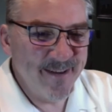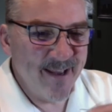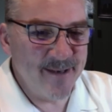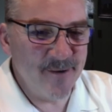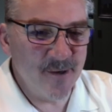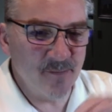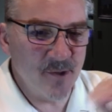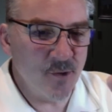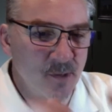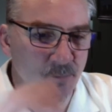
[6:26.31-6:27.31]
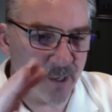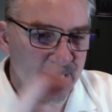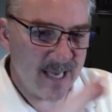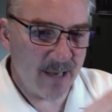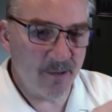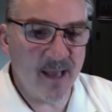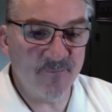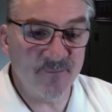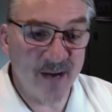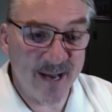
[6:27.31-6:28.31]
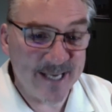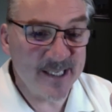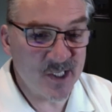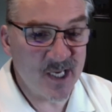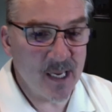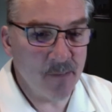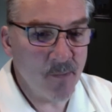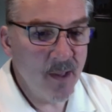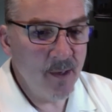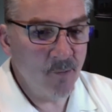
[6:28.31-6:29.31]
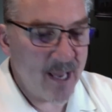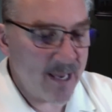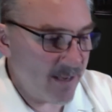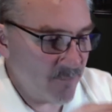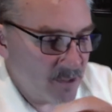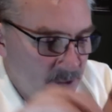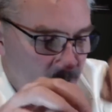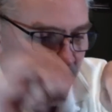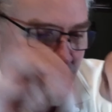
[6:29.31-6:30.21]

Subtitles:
And you can bring it down to that fine shape without having to try and